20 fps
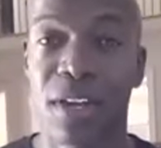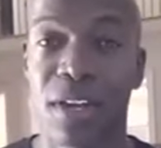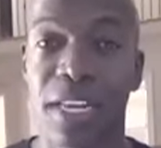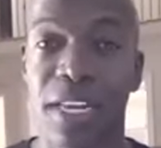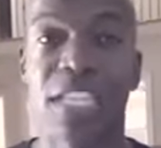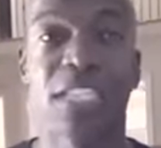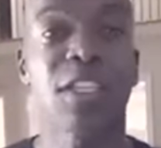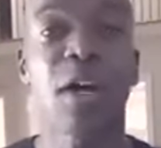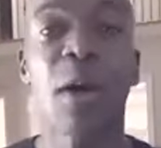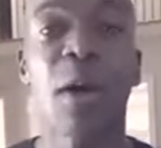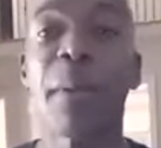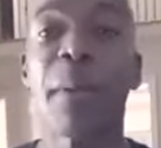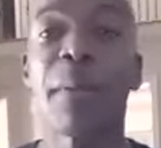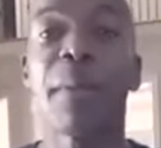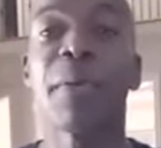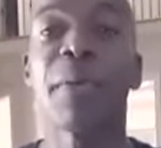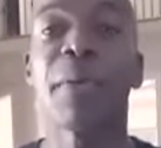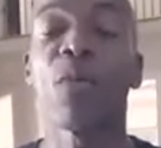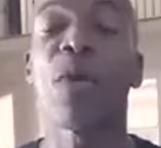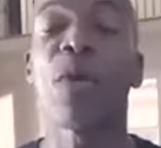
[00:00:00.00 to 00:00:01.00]
And some people have
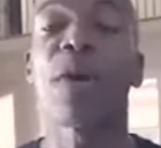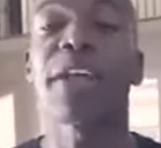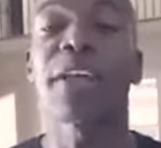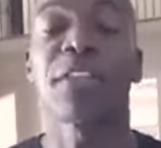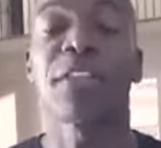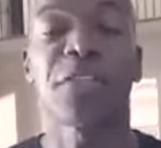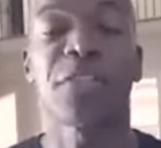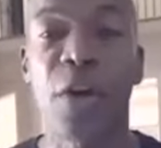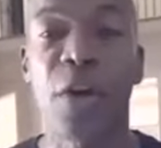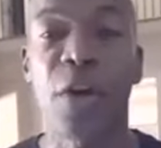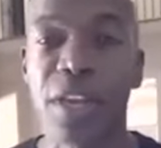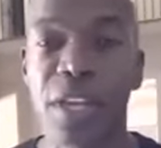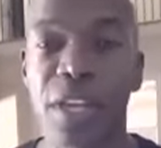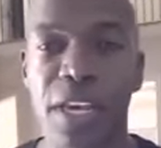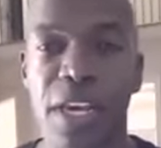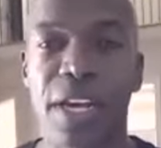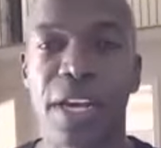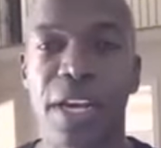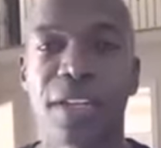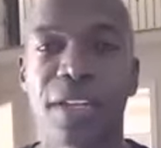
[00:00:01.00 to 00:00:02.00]
been working 30
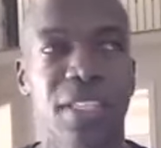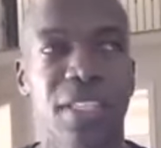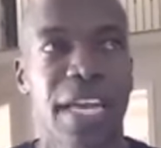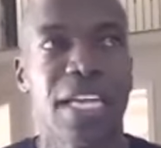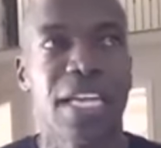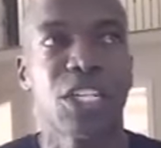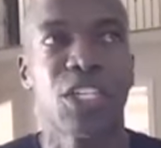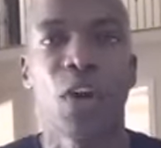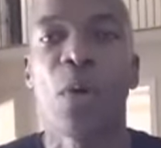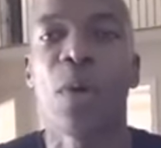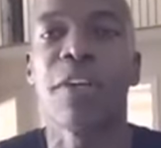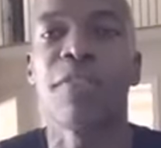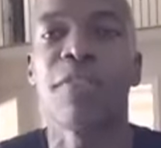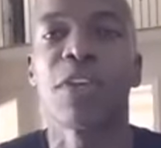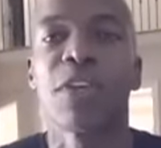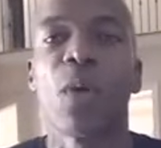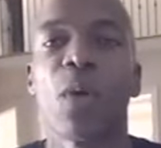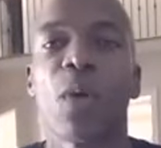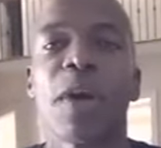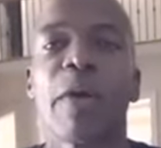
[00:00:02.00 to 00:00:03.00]
years and don't even
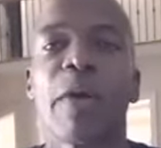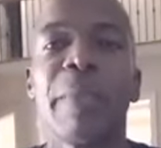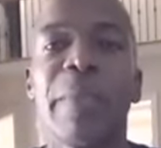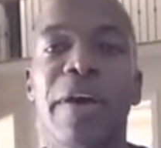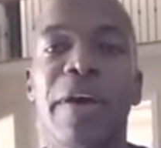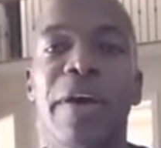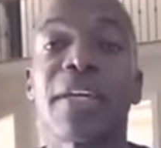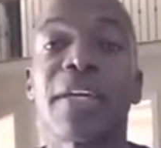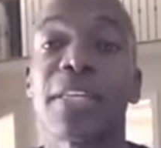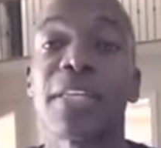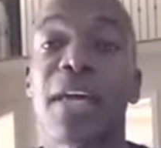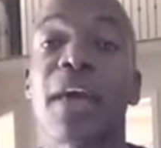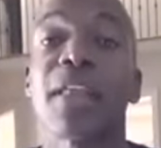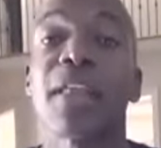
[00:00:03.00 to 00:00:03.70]
know what $1 million